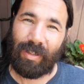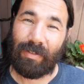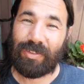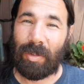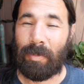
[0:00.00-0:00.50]

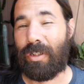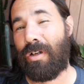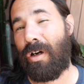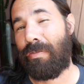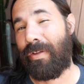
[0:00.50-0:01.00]
of some of the
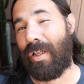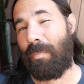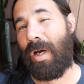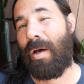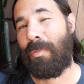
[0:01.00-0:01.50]
coffee that
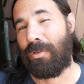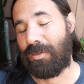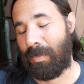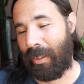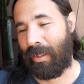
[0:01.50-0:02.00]
mama was
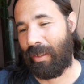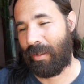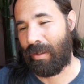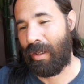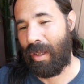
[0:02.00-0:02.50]
making
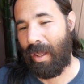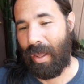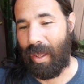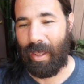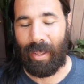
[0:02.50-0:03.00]

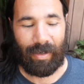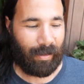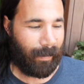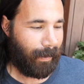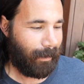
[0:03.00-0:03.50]
and
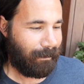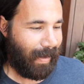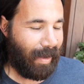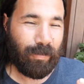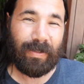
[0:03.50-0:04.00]
uh,
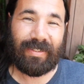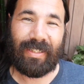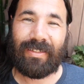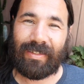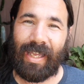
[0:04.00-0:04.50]
ever
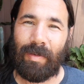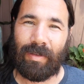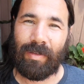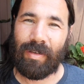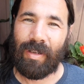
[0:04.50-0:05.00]
since then,
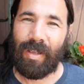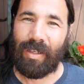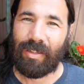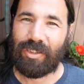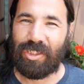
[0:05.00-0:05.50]

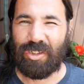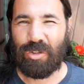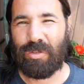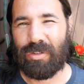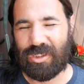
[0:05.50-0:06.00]
she
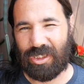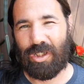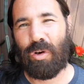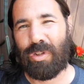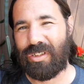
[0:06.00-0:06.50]
knew she
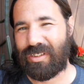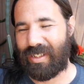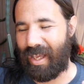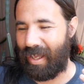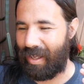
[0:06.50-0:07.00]
noticed
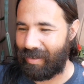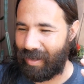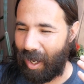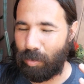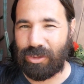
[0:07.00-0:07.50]
that
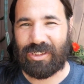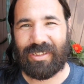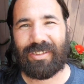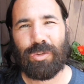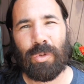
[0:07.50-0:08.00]
I was
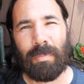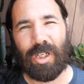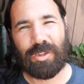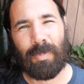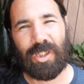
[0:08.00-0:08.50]
just doing
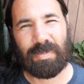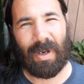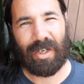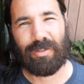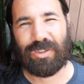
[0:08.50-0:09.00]
much much
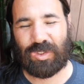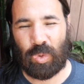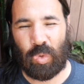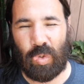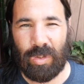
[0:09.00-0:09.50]
better in
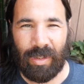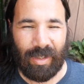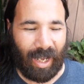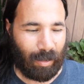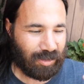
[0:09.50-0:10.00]
school.
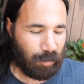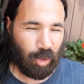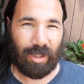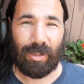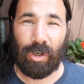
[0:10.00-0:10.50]
I was
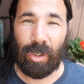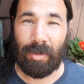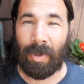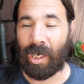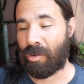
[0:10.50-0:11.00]
more alert.
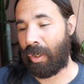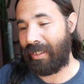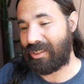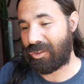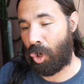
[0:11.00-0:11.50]
My
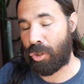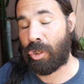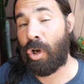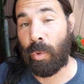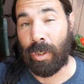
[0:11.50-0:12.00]
grades started
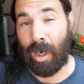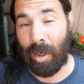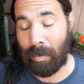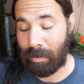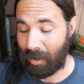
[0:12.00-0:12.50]
going up,